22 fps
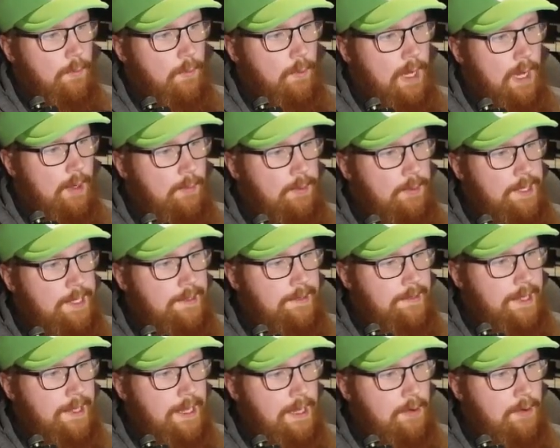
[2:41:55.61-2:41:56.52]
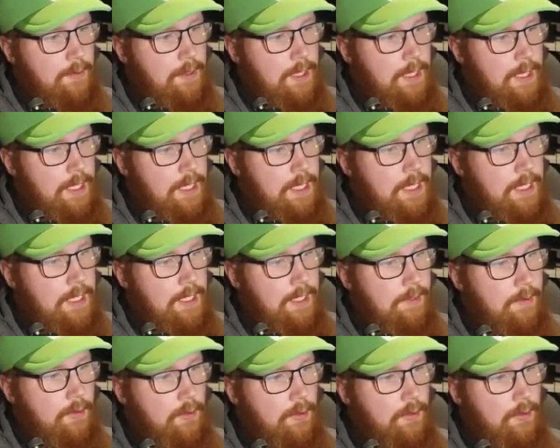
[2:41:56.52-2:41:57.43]
Wowie zowie!
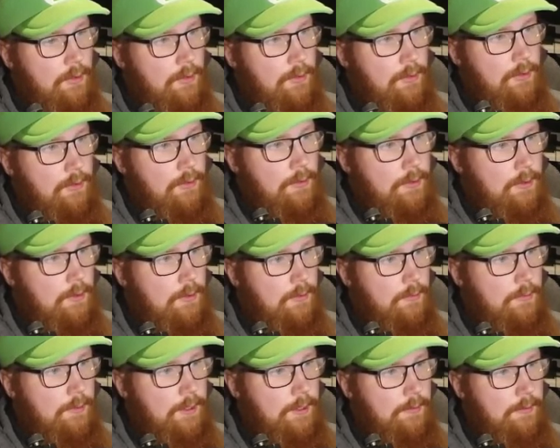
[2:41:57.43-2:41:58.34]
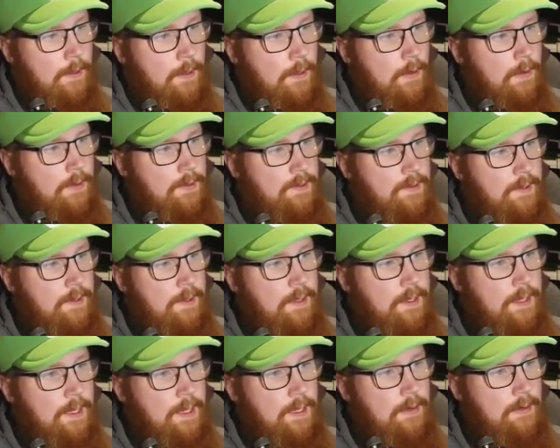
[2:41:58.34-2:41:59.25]
Ho ho! Okay. Oh, it's a
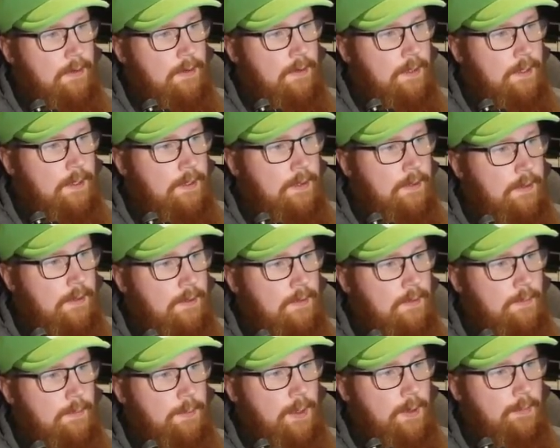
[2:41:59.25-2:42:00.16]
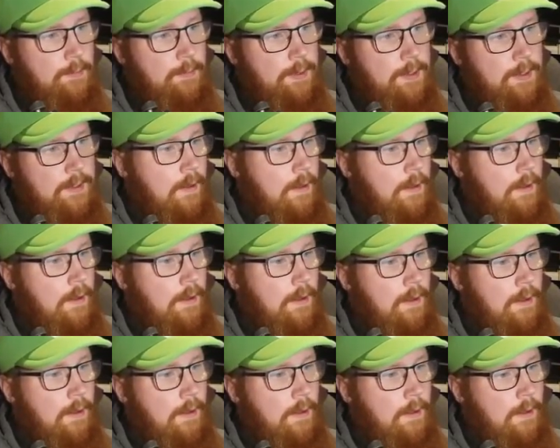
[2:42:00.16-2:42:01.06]
air thing. You have to pump it.
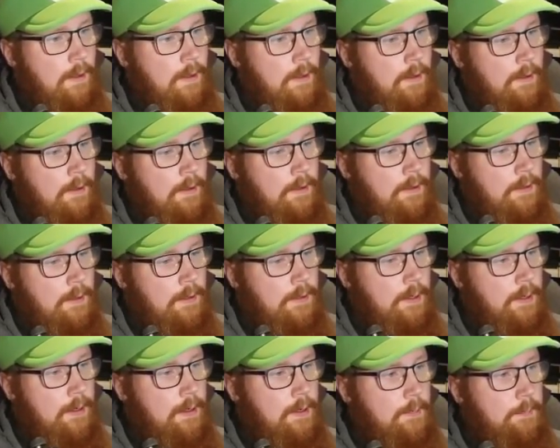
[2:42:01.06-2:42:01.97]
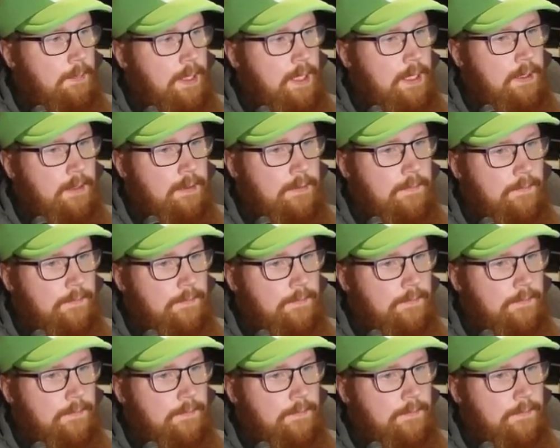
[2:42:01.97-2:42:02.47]
Aw, oh, man.